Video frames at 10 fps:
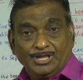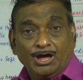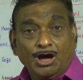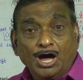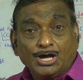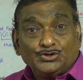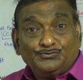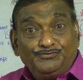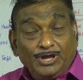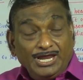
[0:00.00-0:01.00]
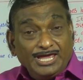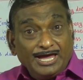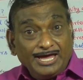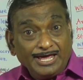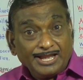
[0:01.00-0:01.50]
The heart
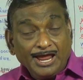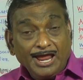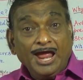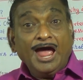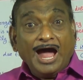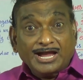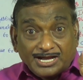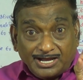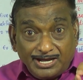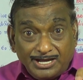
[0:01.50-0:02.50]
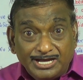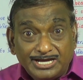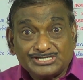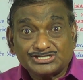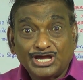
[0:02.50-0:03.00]
failure
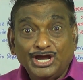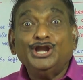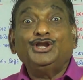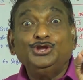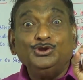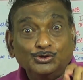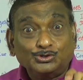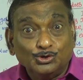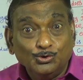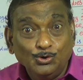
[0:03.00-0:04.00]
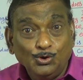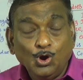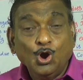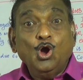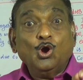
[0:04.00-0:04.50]
occurs due
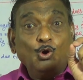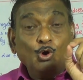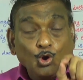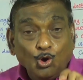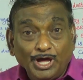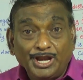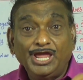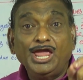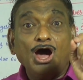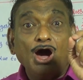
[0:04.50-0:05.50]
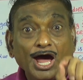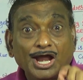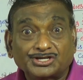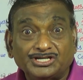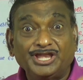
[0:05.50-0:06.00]
to coronary
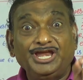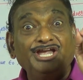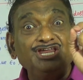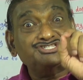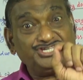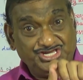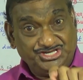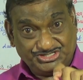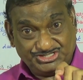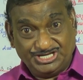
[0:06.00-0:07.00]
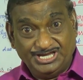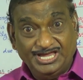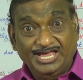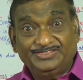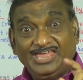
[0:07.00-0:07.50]
artery disease,
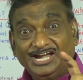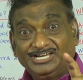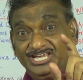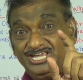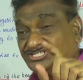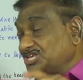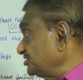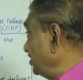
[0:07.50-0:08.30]
that is